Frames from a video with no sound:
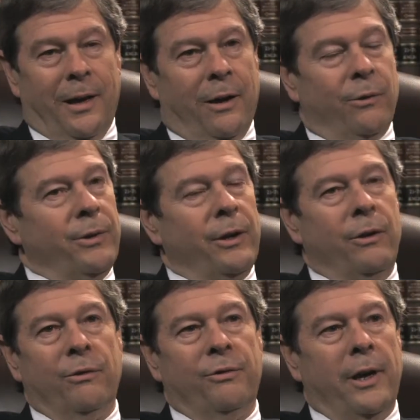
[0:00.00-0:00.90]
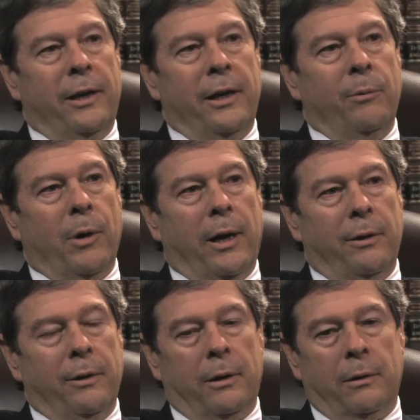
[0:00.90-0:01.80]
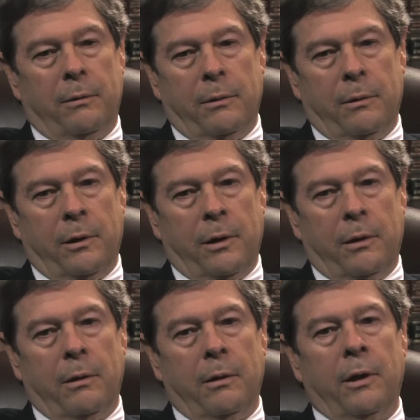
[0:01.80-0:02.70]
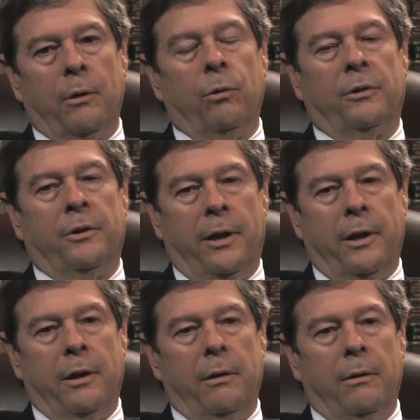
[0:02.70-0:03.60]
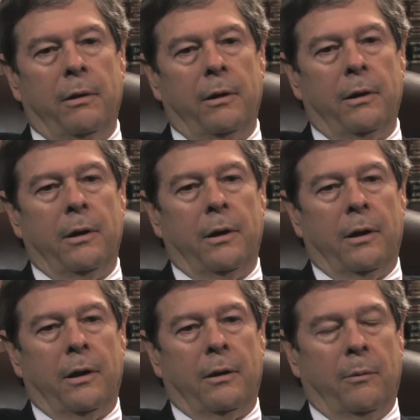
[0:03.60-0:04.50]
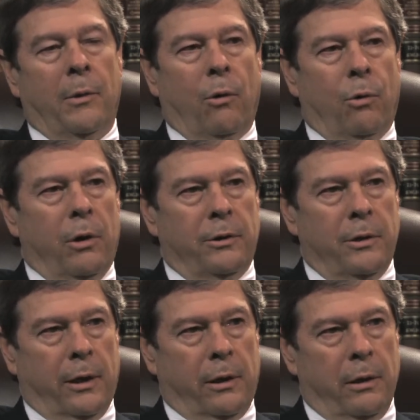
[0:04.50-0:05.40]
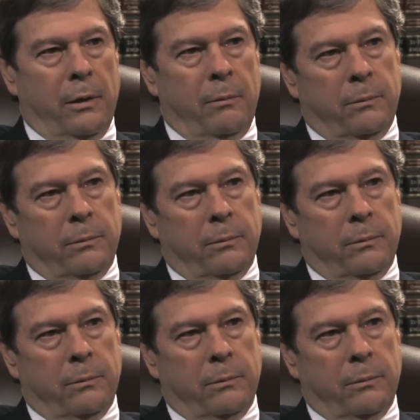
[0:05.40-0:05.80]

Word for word: I don't think you'll find anybody that'll that that will tell you that my word's not good.